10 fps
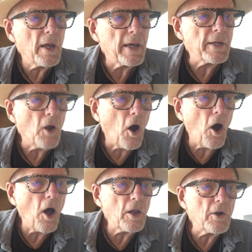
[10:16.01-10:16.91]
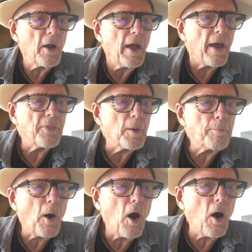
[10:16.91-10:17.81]
and holler and the
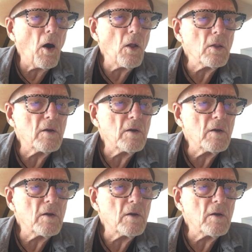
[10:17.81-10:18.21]
pall